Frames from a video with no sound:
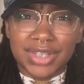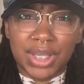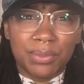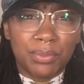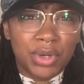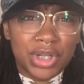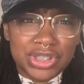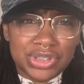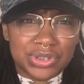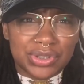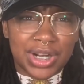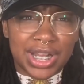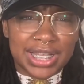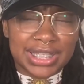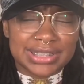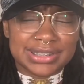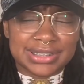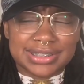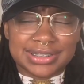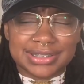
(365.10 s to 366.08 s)

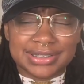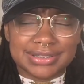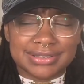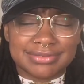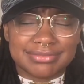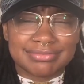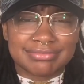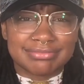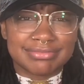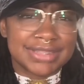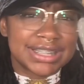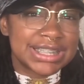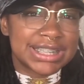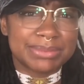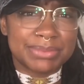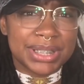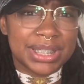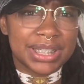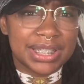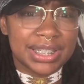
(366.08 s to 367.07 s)
moisturized. Is it
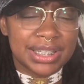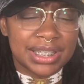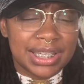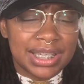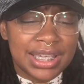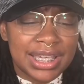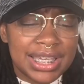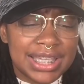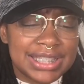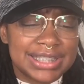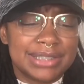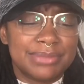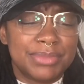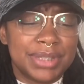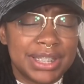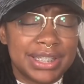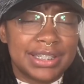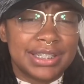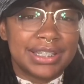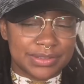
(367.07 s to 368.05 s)
me? Is it
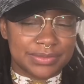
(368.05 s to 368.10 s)
me?